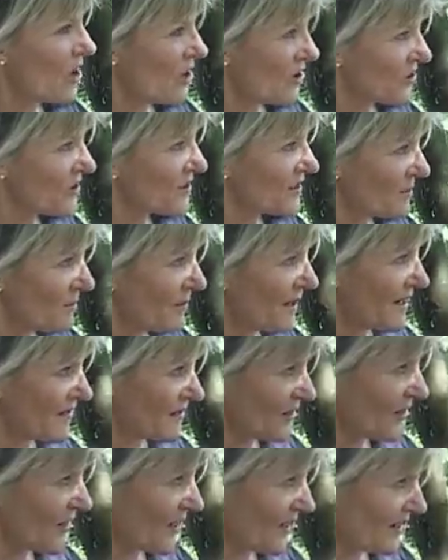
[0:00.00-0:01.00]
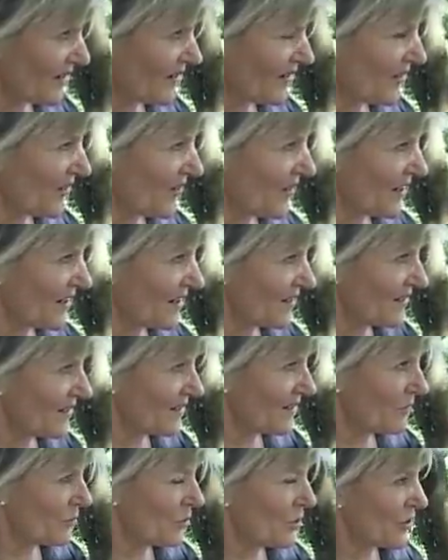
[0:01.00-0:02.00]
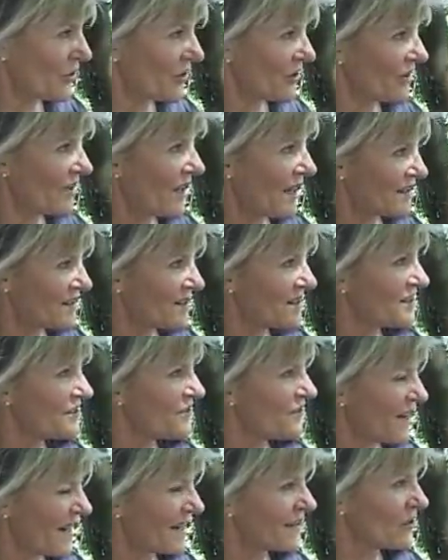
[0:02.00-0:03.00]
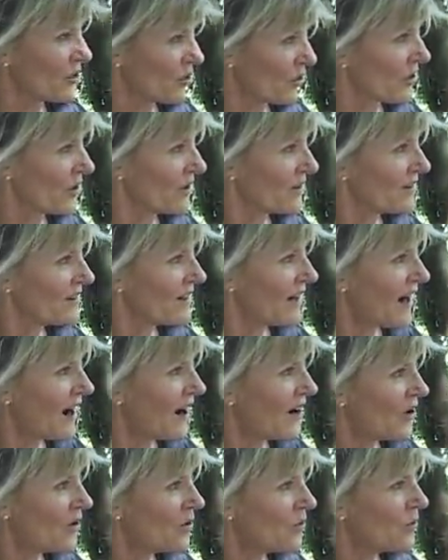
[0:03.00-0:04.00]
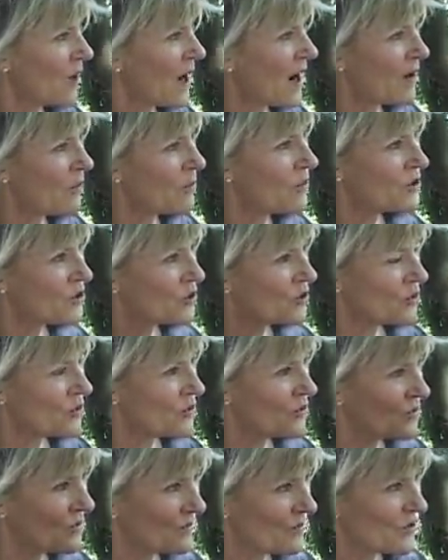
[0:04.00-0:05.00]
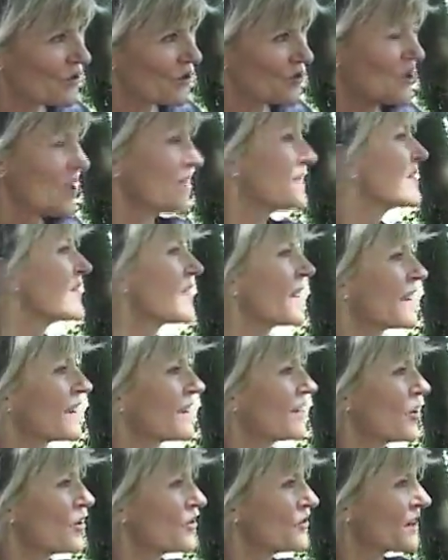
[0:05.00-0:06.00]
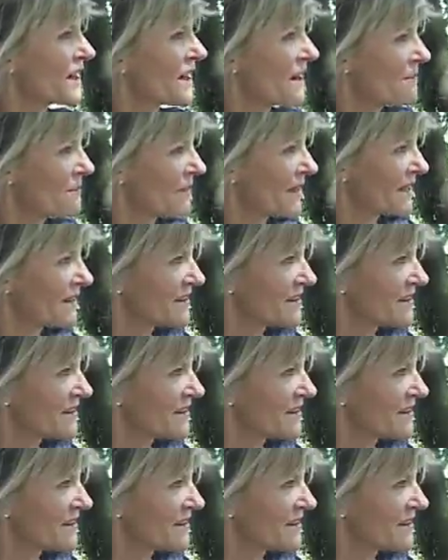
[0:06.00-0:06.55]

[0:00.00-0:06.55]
artists complain that their work has this flat look. How would you suggest they overcome that?